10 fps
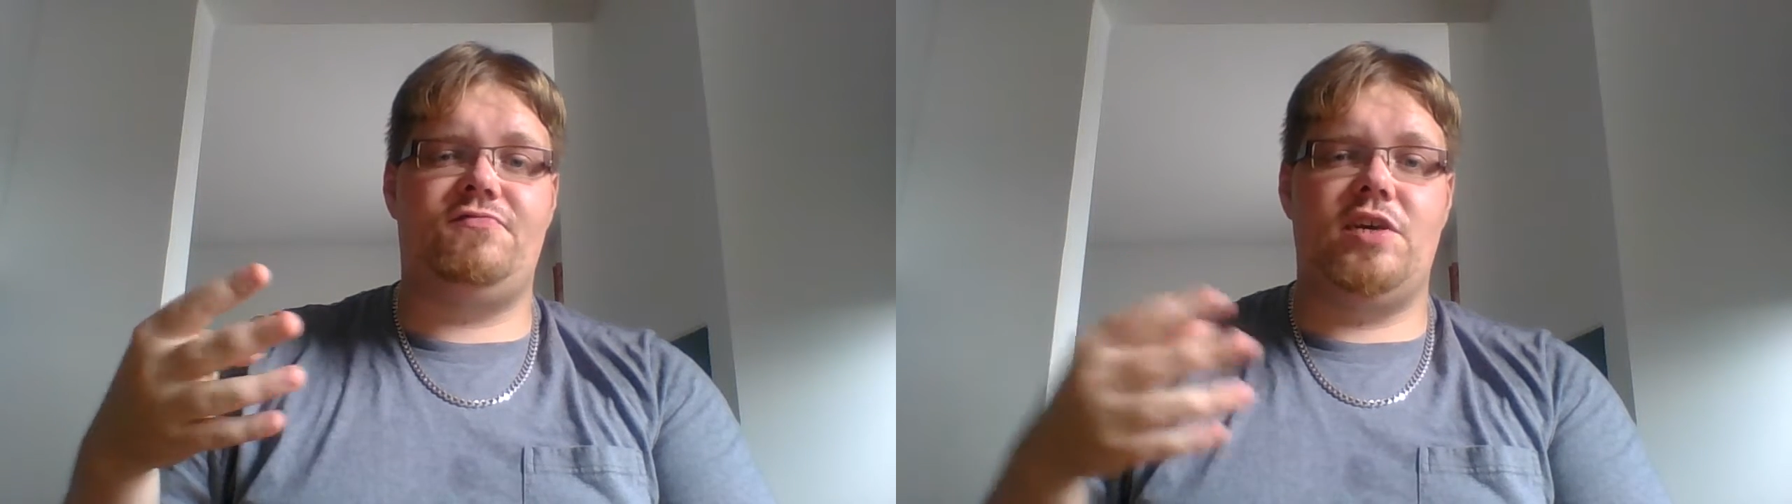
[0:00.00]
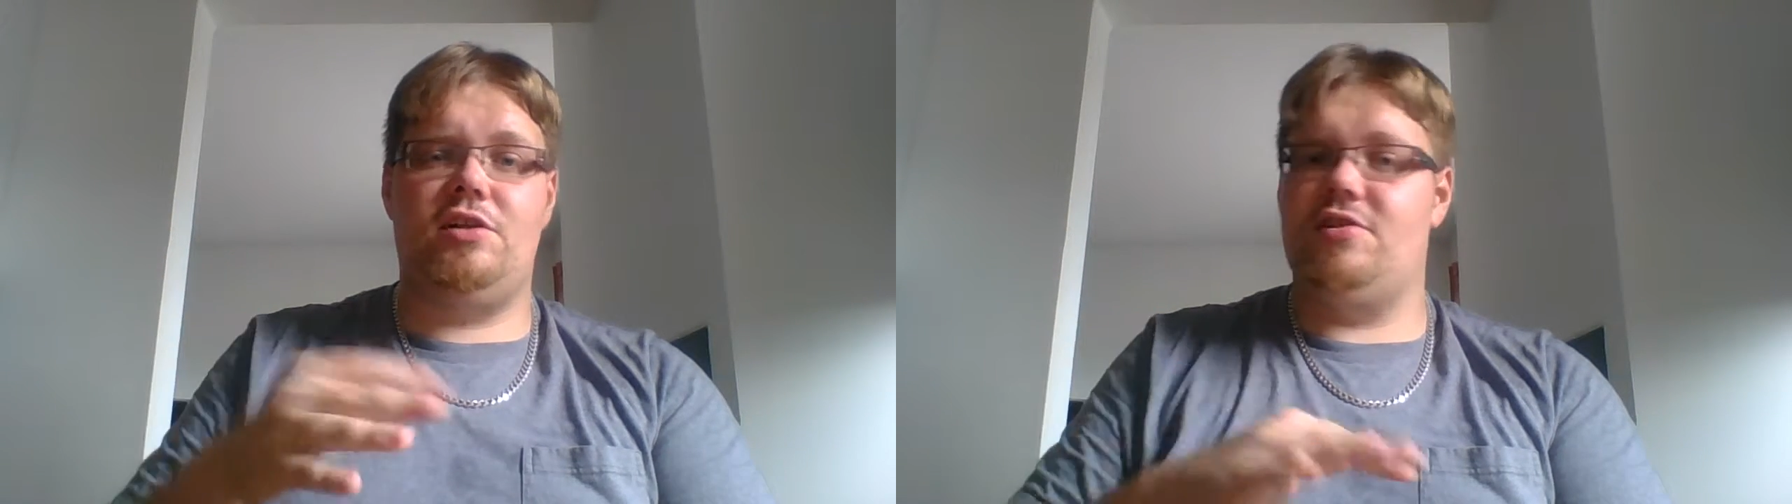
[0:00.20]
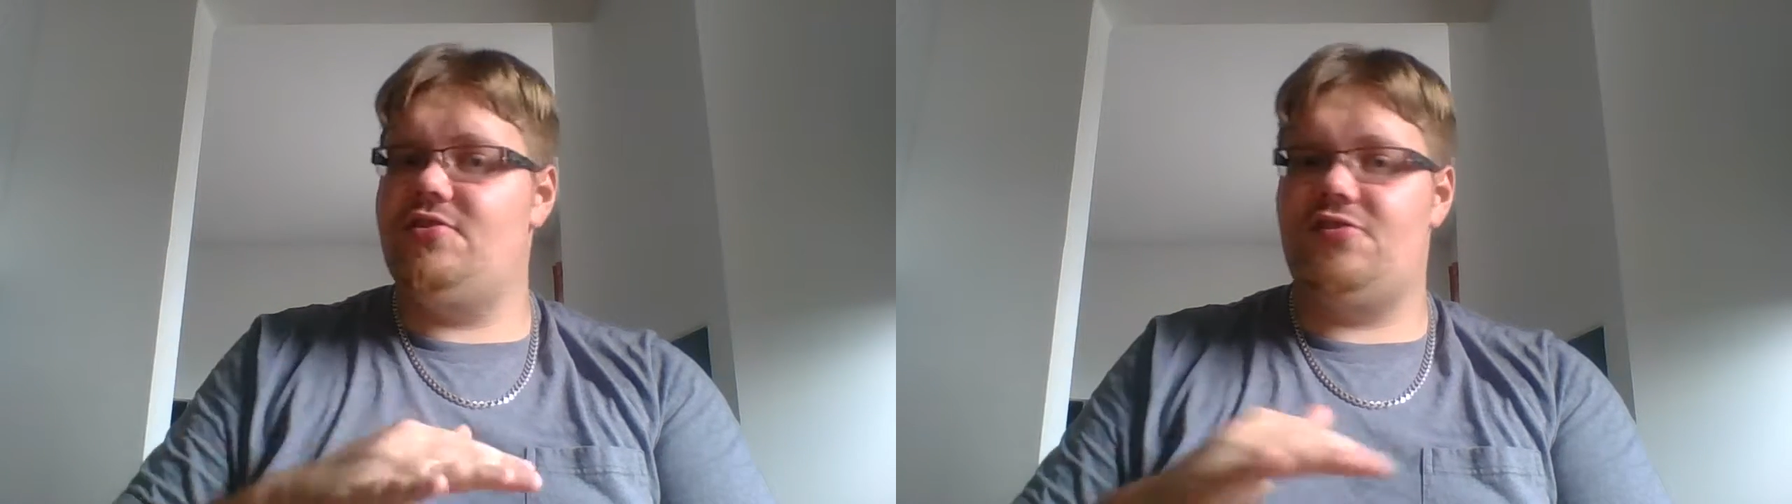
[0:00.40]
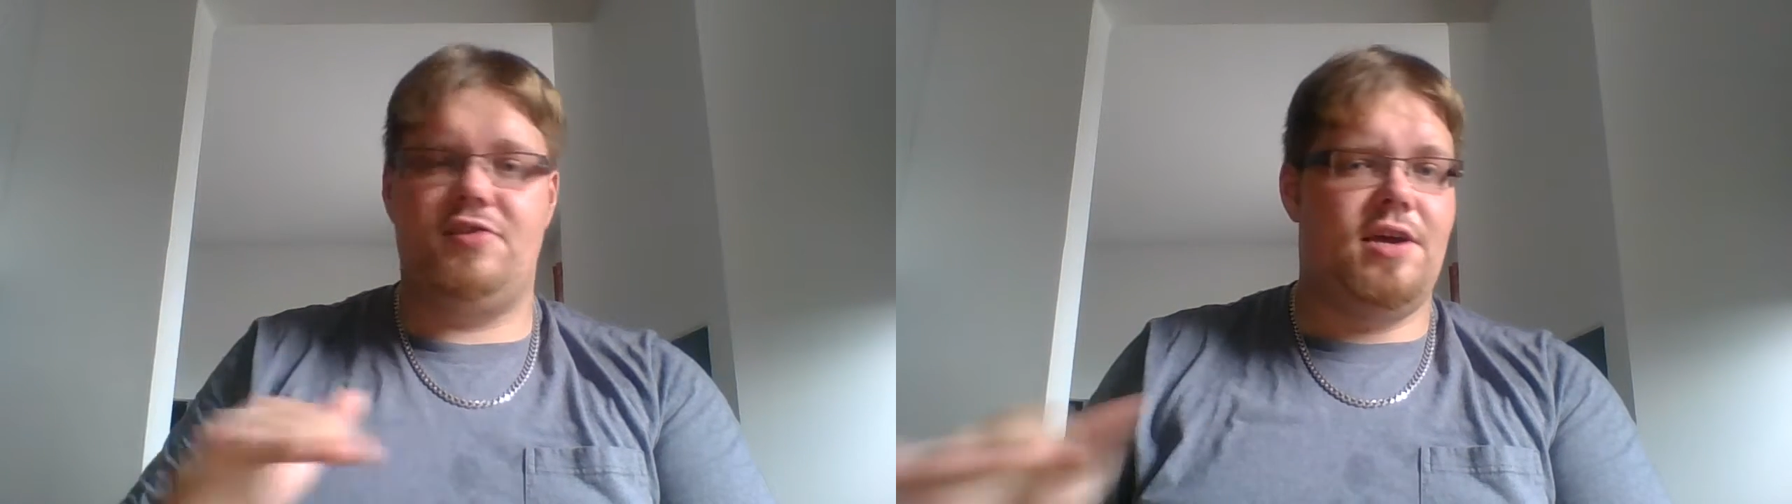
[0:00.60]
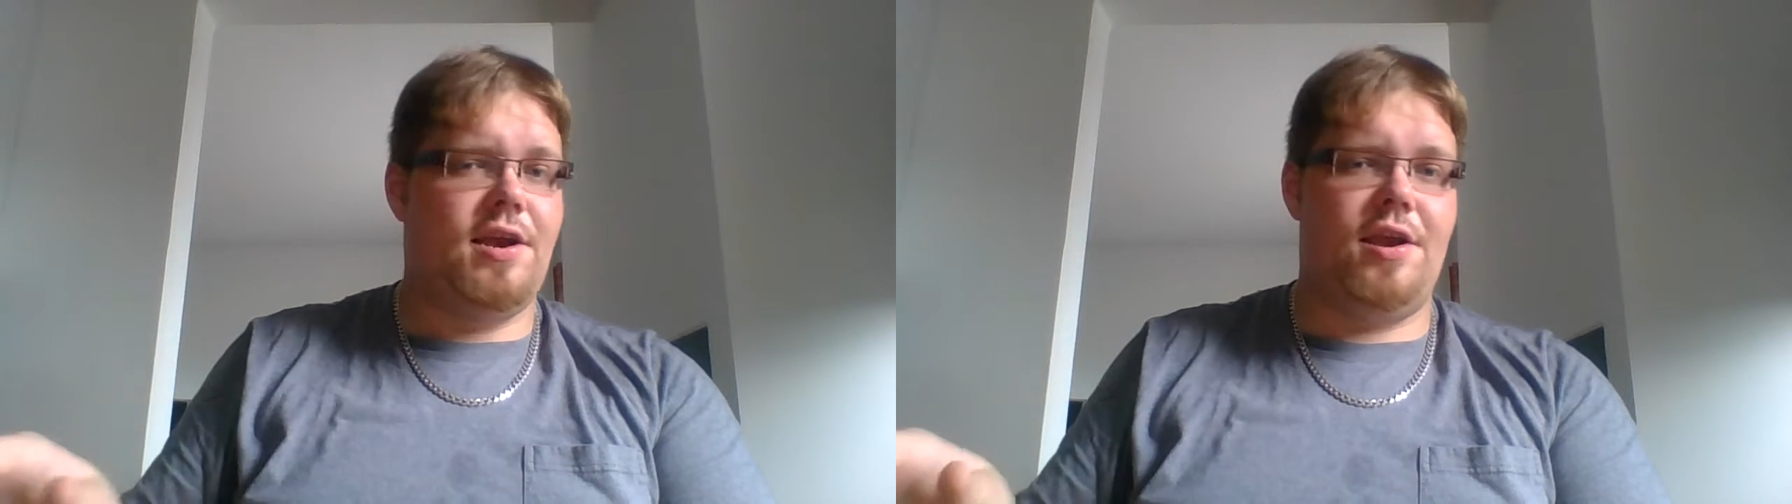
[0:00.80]
fields,
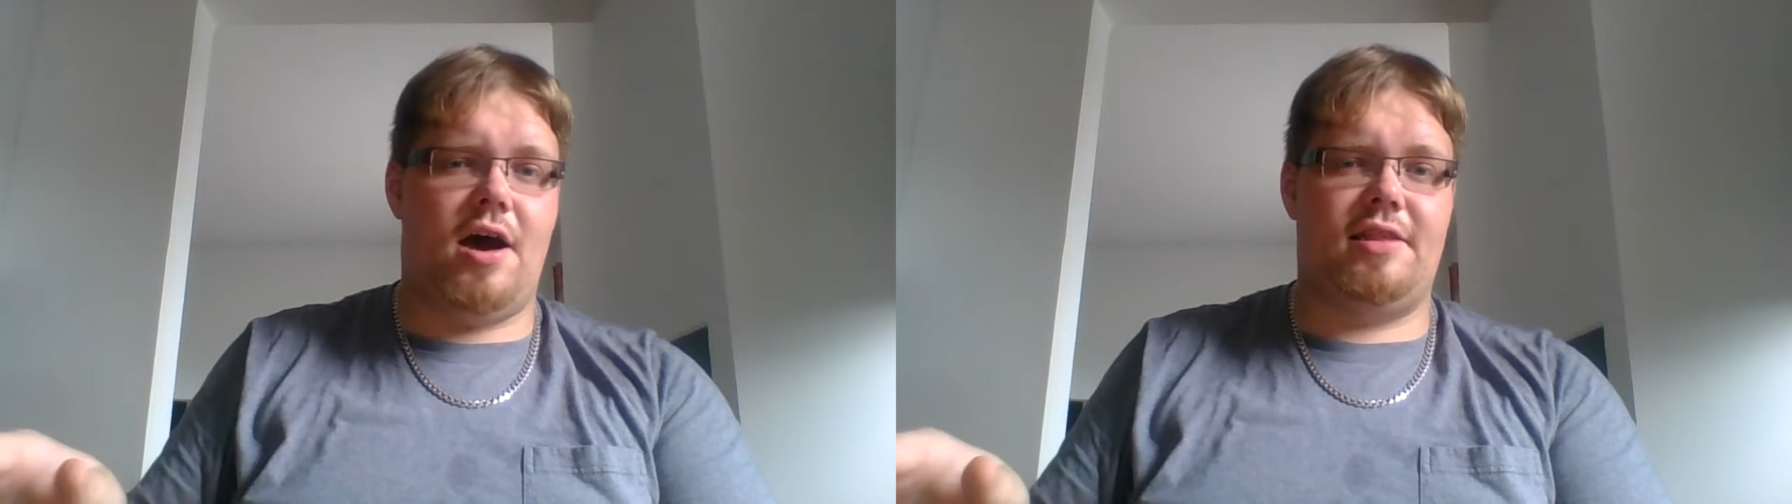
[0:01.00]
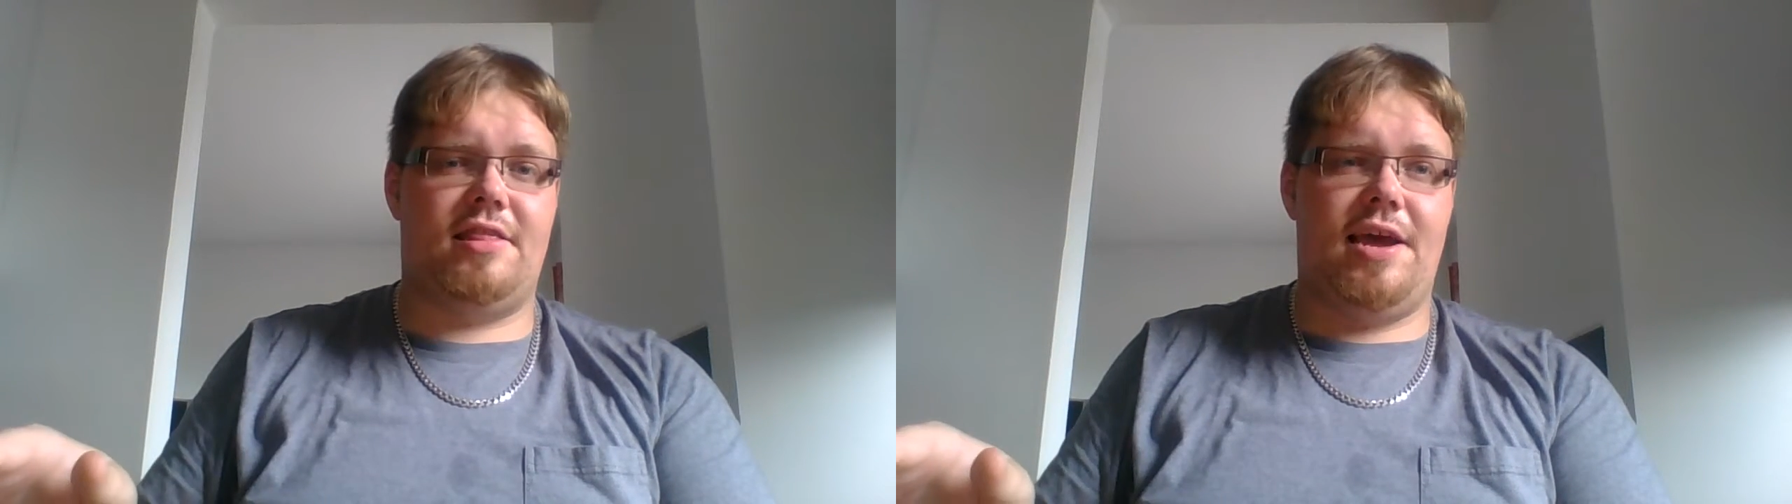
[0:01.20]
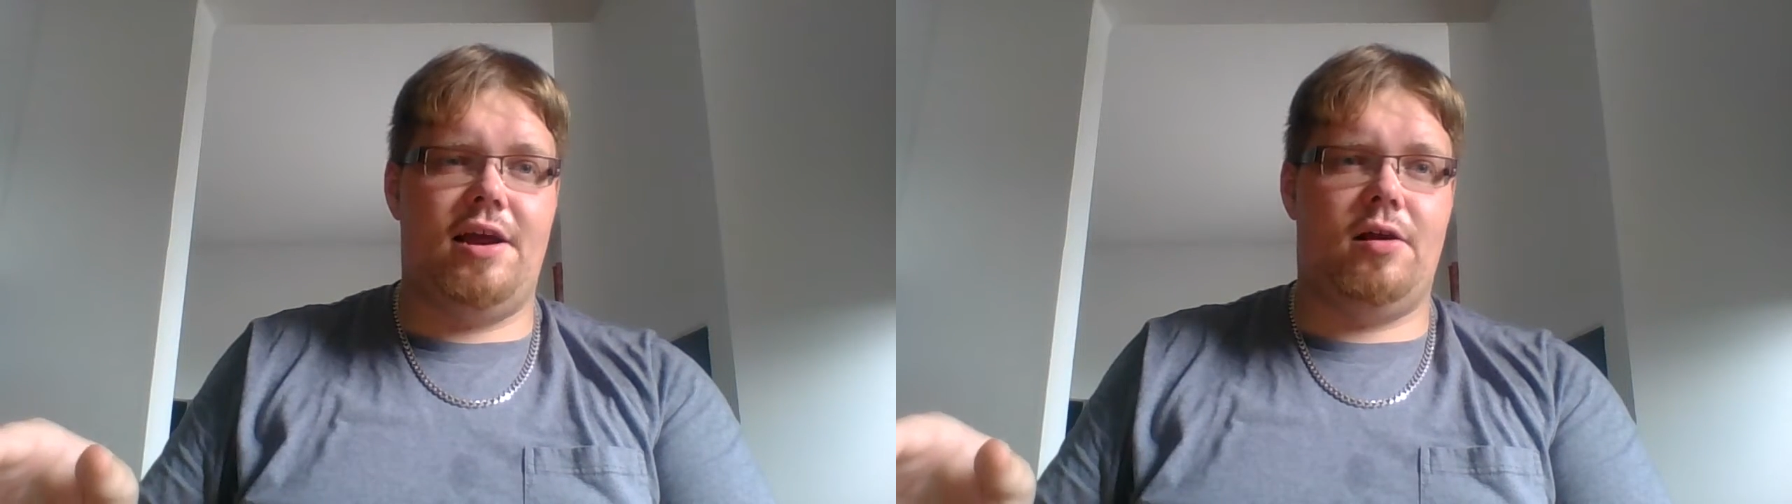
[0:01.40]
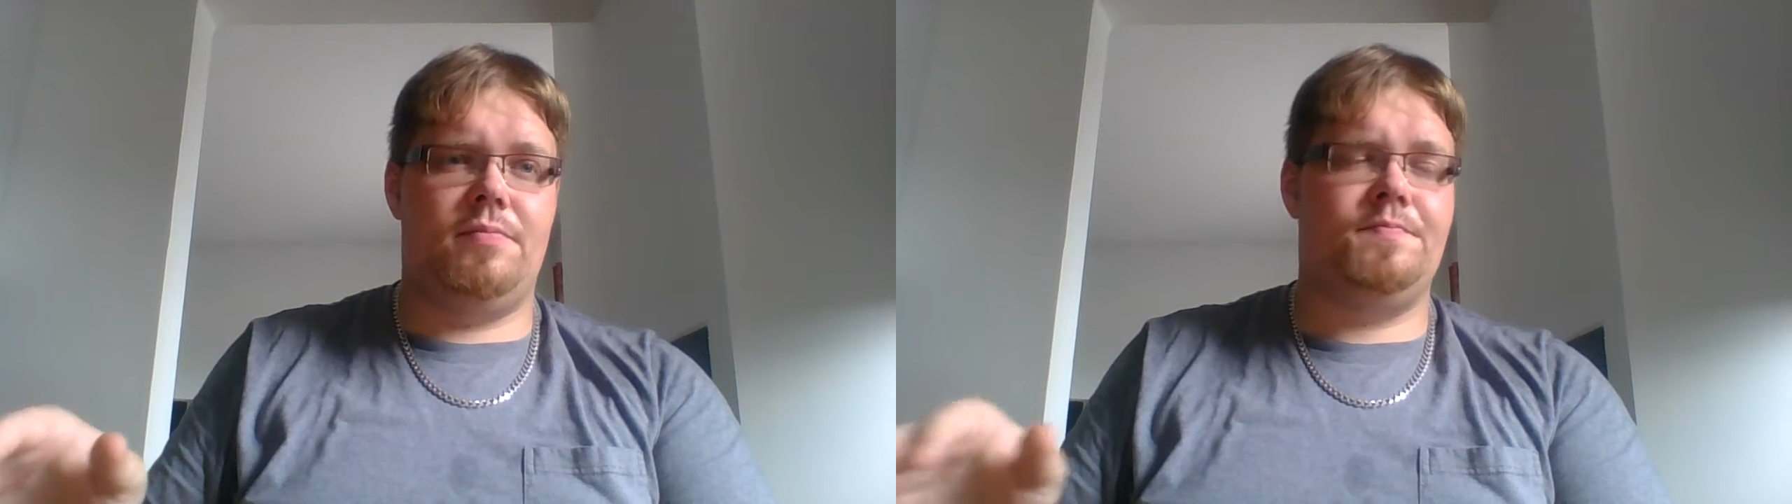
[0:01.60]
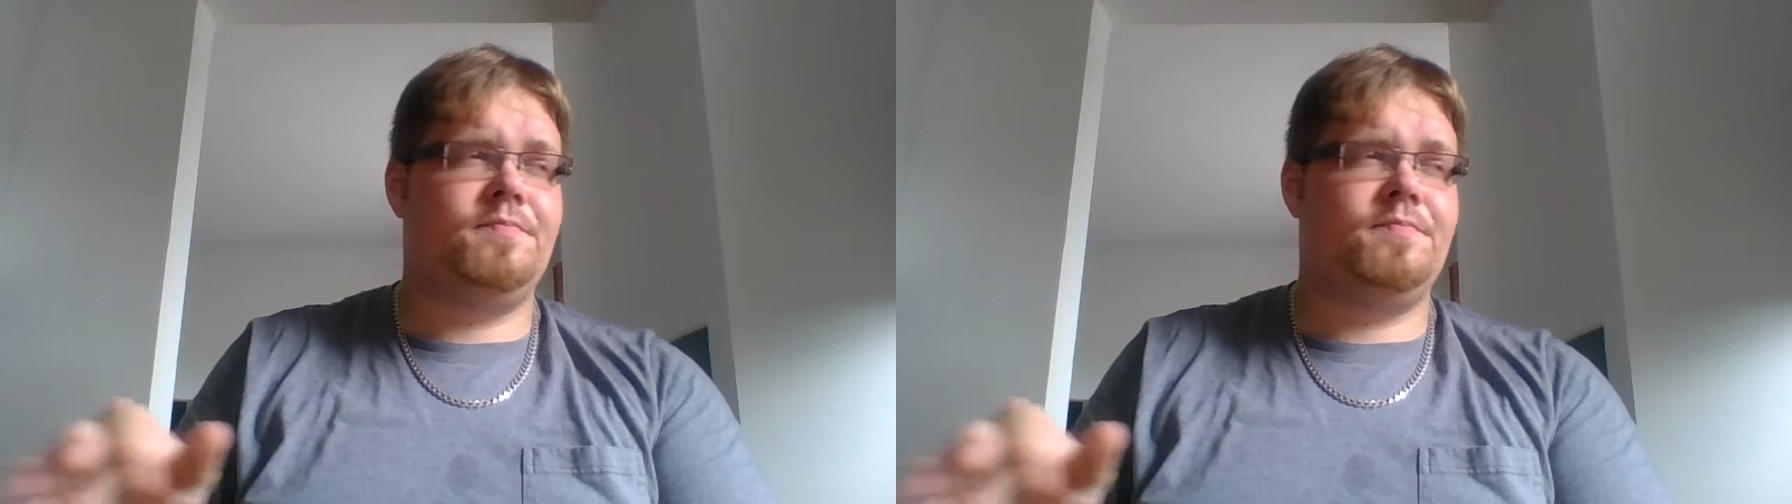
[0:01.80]
not there.